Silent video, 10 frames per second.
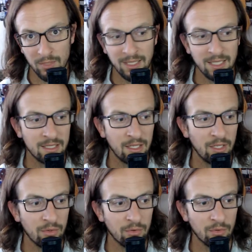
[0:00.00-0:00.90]
Like let's say
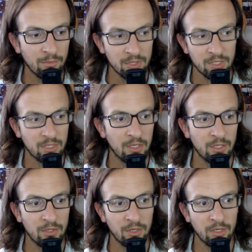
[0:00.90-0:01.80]
you're a musician and
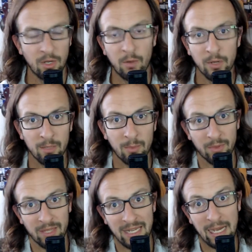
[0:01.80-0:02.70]
you're gonna go, I want to come up
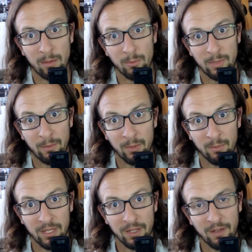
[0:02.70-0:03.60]
with an album and I want to
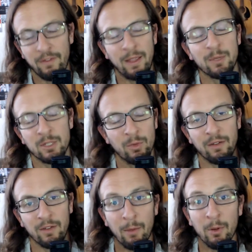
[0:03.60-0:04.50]
be a famous
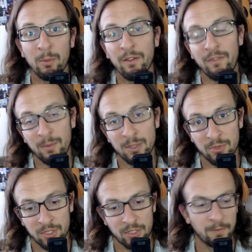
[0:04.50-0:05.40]
whatever. I want to be a famous
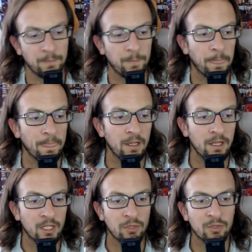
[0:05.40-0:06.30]
musician.
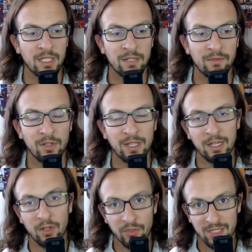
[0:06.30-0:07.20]
So instead of looking at
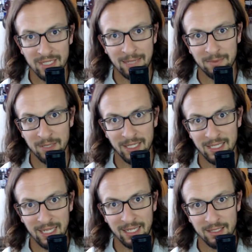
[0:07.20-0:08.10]
all the steps that it
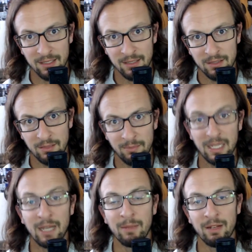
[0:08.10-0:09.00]
takes to
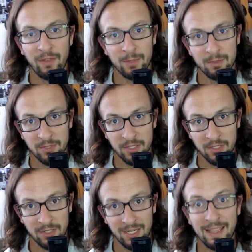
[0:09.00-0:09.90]
becoming a famous
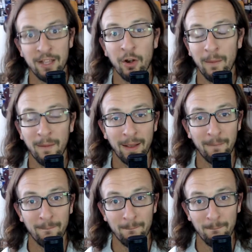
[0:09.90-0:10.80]
musician, and there are uh,
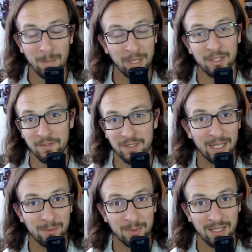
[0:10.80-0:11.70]
millions of
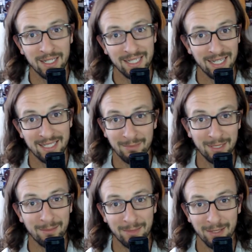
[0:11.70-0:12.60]
steps that it takes to
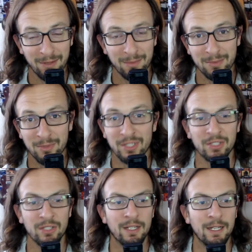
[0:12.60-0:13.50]
becoming a famous musician,